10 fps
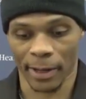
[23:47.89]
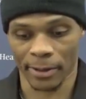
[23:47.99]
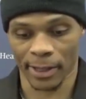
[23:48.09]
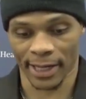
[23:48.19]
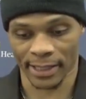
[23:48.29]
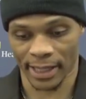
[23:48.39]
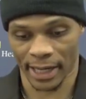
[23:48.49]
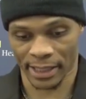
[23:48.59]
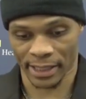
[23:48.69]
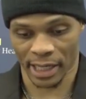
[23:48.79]
I know that a
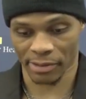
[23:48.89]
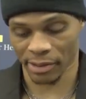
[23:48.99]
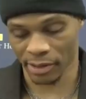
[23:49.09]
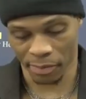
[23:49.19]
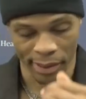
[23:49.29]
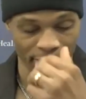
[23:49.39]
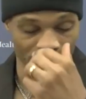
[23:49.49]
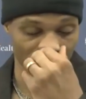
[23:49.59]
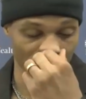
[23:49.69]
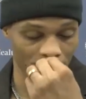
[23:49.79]
lot of times that the players
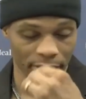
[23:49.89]
give